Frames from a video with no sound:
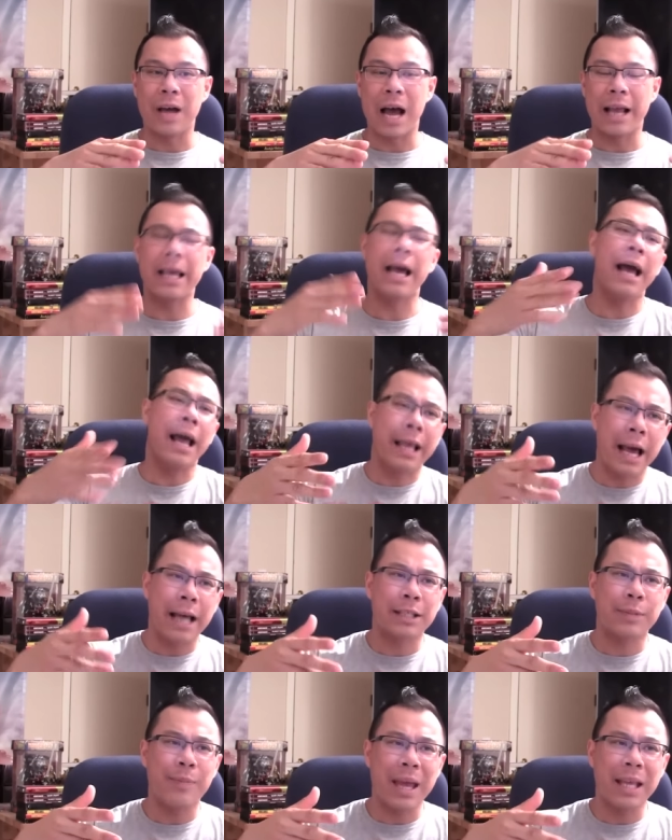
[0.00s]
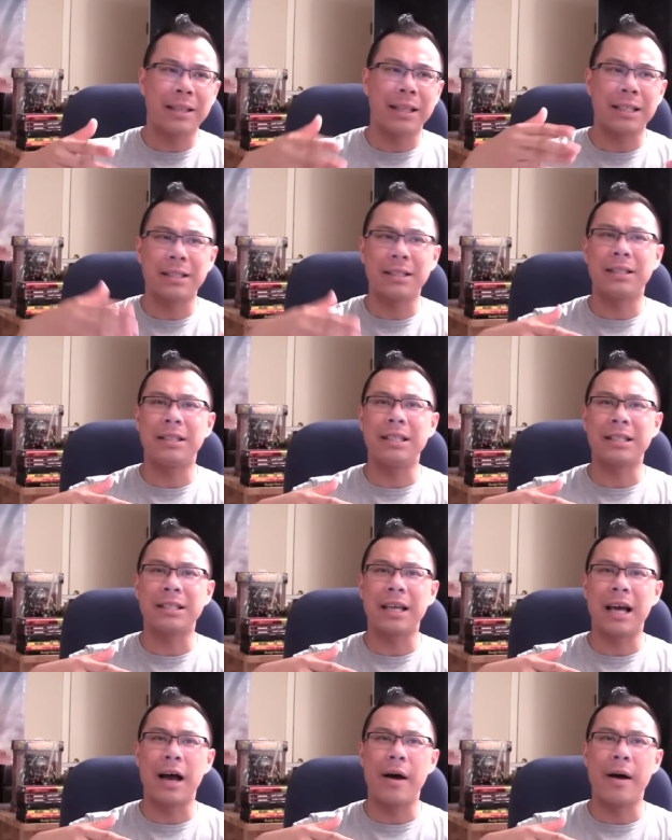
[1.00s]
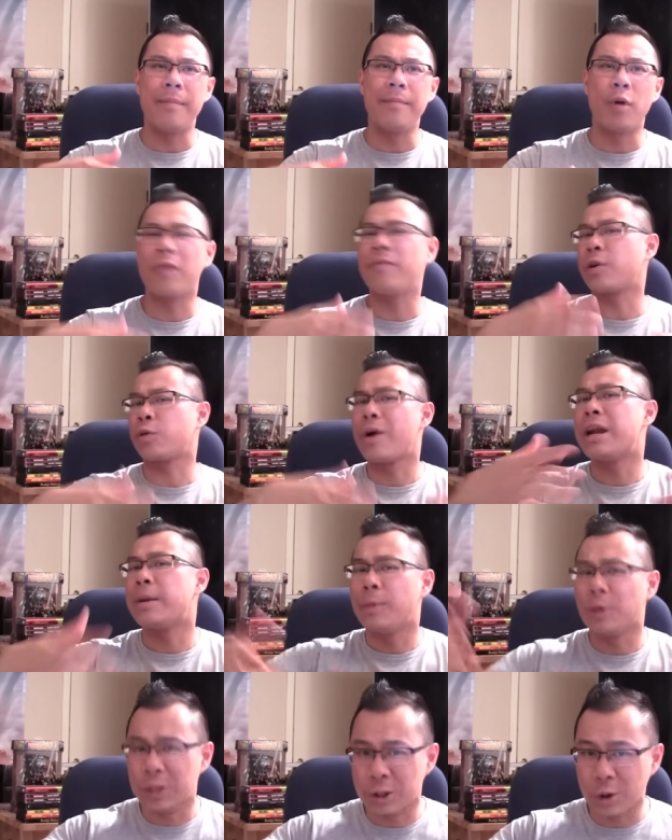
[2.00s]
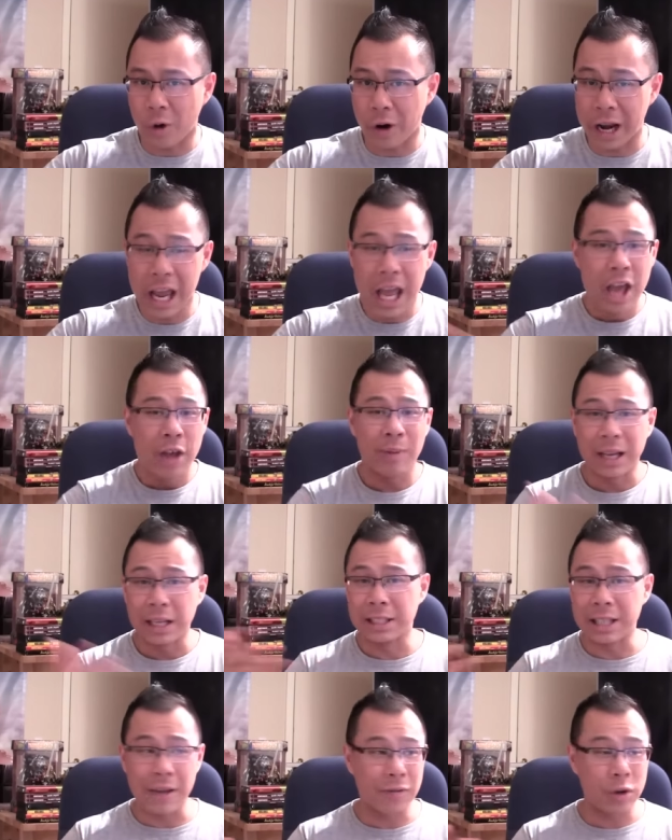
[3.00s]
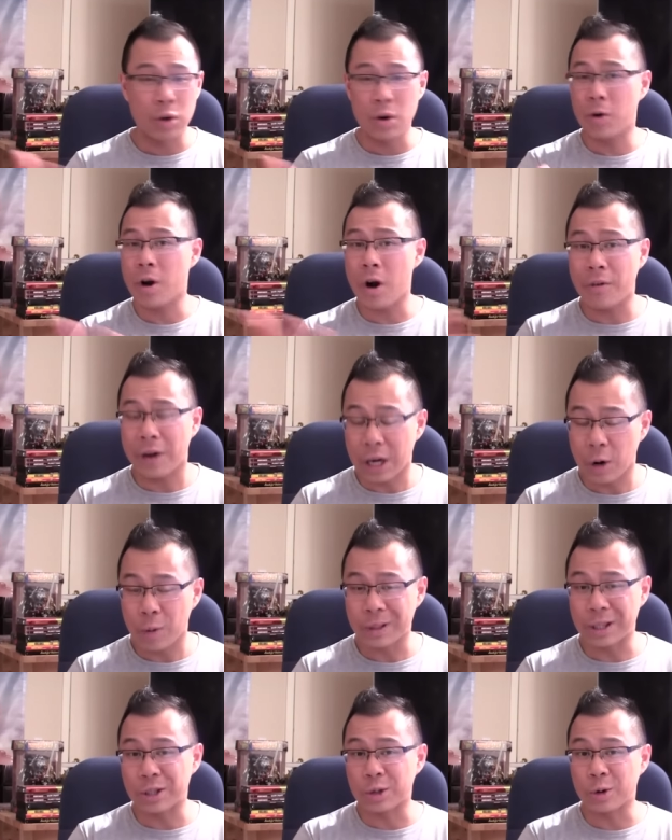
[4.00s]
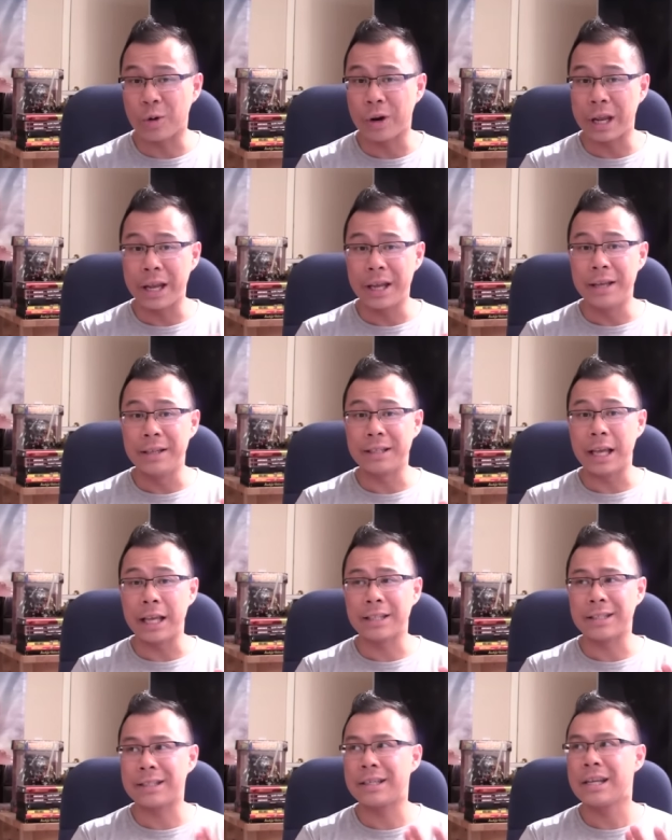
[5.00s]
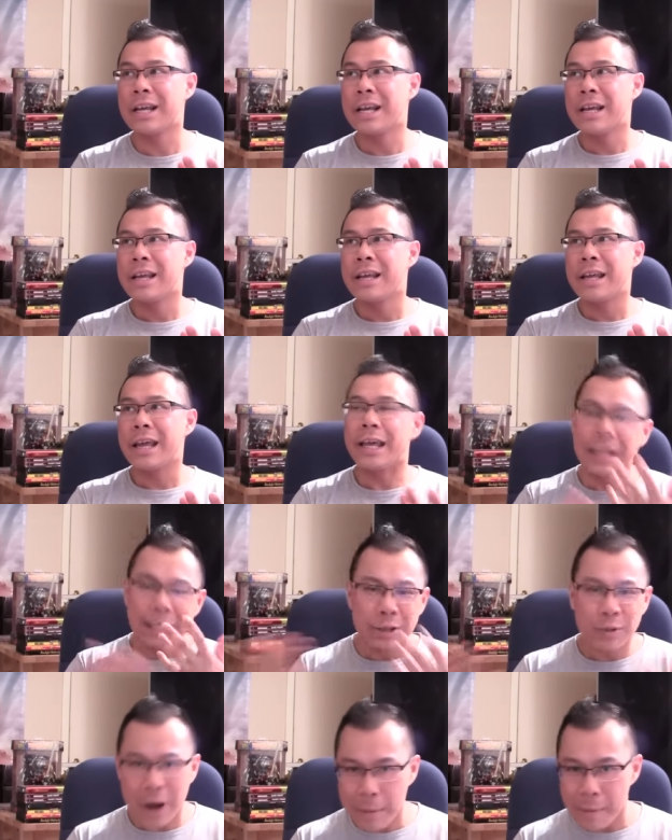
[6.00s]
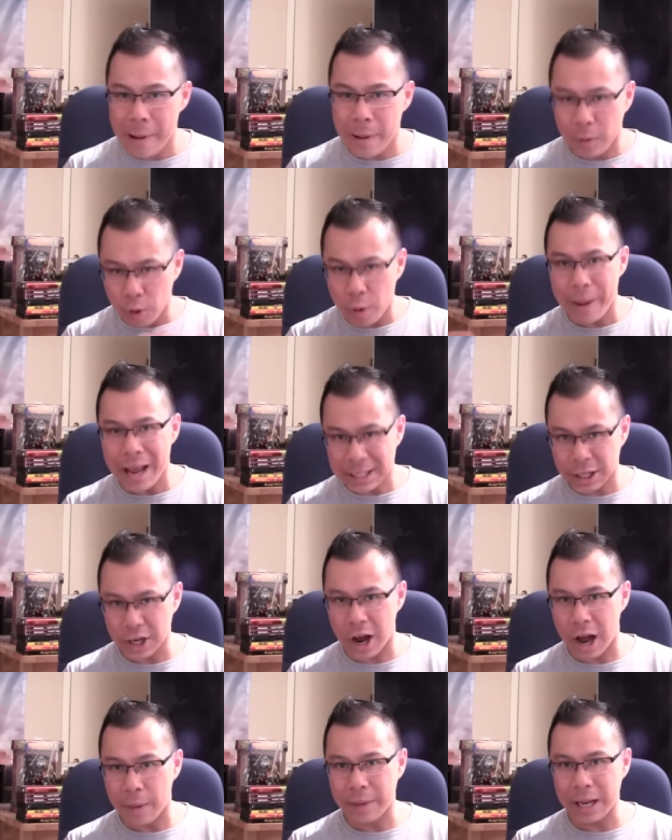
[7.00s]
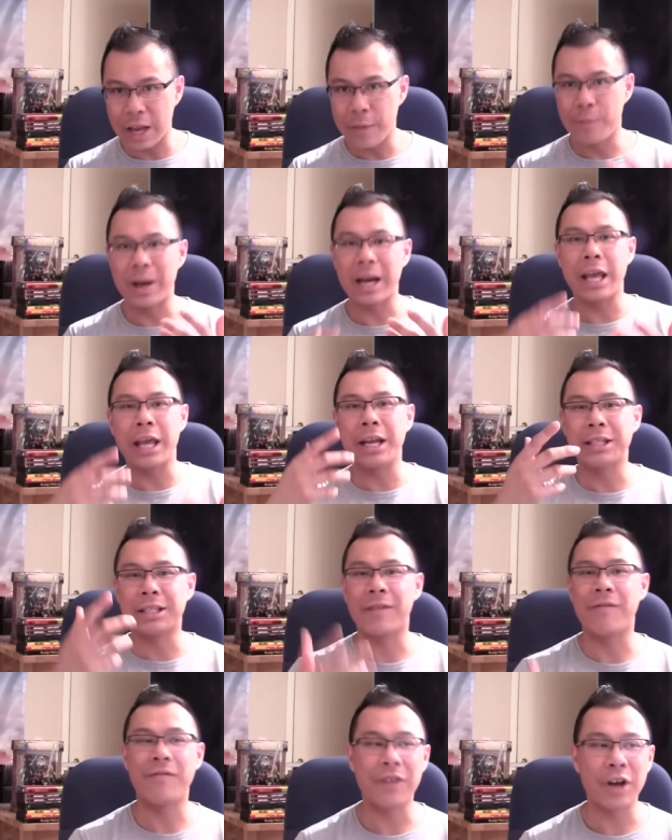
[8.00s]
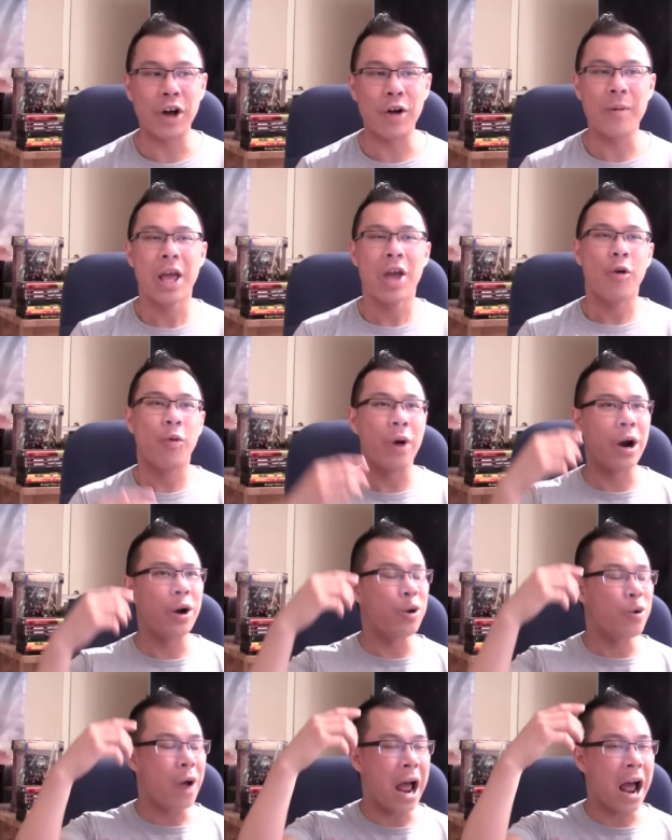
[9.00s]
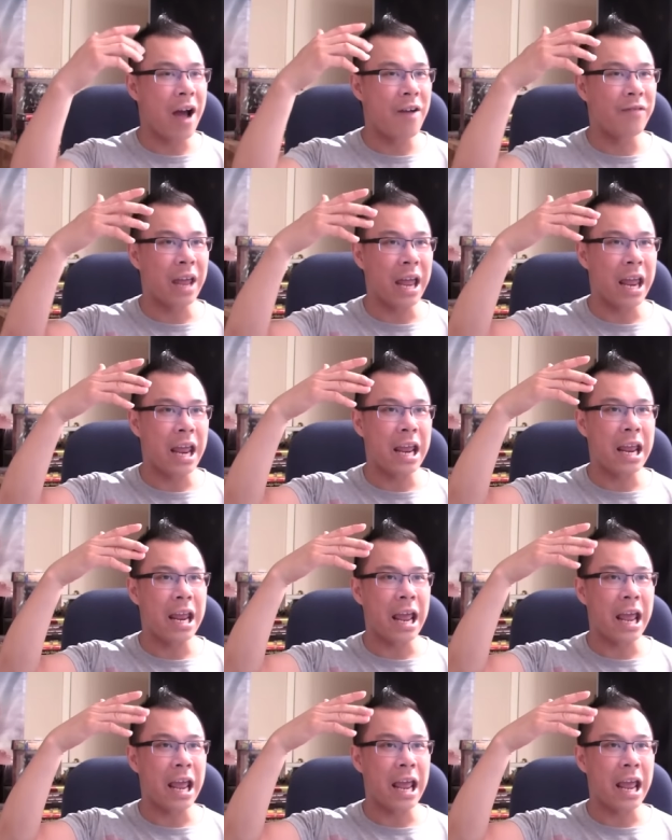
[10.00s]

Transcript: I, I guess, make this, this uh, more of a credible story. Because if you don't already know what the story is, it's... It is a rom romantic comedy, but it is a film where you have a,